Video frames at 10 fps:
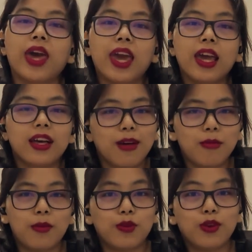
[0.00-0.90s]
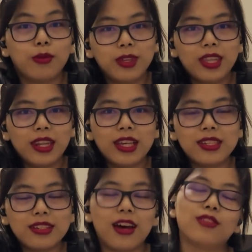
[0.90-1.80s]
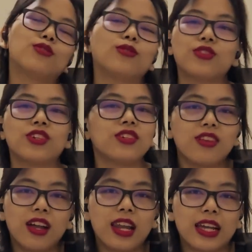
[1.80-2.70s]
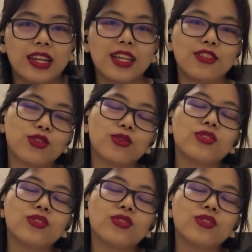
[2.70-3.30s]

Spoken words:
hey, come up, you'll be the next star. So she's not like that.